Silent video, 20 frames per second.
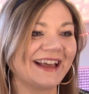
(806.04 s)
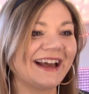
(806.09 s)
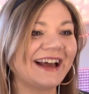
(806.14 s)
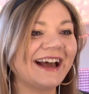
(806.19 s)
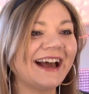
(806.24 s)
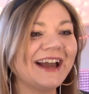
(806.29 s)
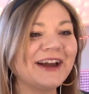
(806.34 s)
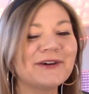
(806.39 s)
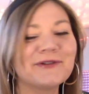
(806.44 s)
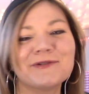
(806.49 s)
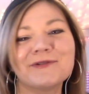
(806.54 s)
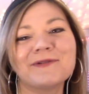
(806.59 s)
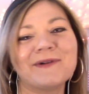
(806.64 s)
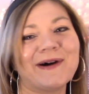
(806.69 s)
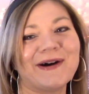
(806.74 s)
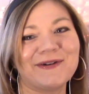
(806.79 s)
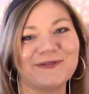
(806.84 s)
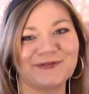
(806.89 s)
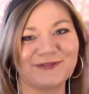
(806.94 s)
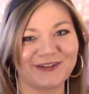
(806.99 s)
I
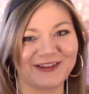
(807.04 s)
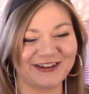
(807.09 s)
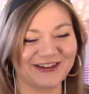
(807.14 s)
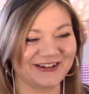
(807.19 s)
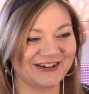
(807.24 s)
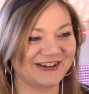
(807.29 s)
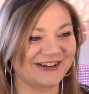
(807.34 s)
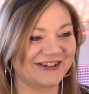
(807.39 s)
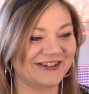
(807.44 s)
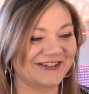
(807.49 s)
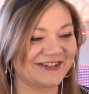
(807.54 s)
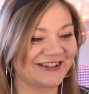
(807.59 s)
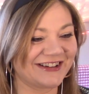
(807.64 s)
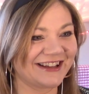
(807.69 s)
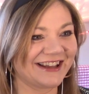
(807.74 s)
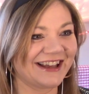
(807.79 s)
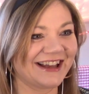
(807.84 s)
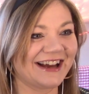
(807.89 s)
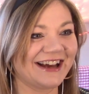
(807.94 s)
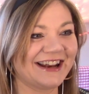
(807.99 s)
love you.
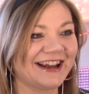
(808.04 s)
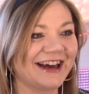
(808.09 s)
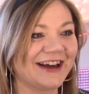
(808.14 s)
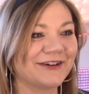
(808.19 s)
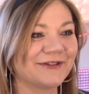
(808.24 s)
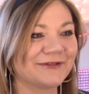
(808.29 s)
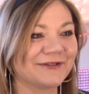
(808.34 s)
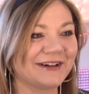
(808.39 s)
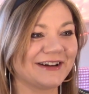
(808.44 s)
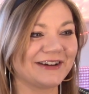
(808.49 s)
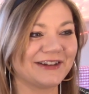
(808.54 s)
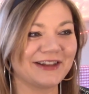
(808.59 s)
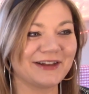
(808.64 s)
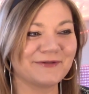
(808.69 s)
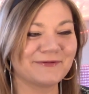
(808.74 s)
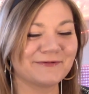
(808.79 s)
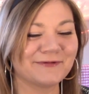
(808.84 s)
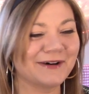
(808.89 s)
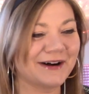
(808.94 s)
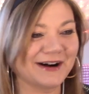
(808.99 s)
And I really
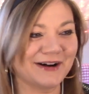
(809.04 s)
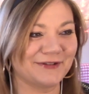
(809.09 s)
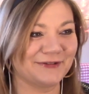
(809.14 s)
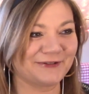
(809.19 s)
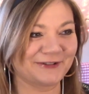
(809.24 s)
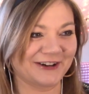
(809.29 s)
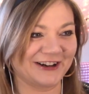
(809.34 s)
love